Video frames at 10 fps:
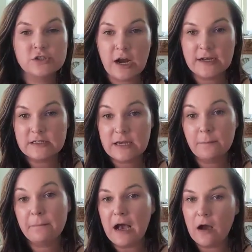to try to
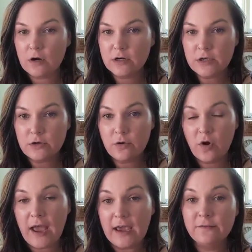empower
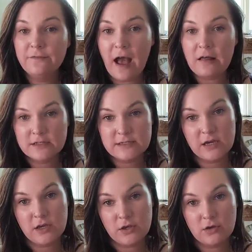you and
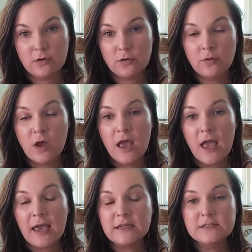validate you
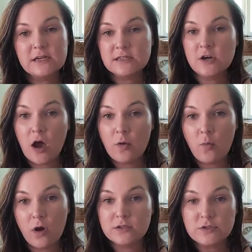and does
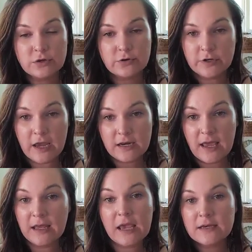not want to
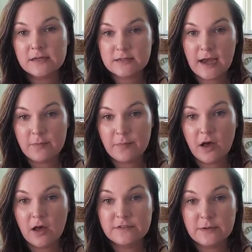create any type
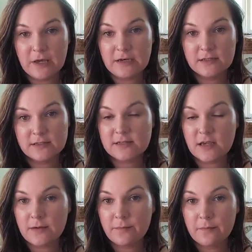of
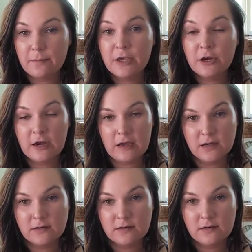dependency, period.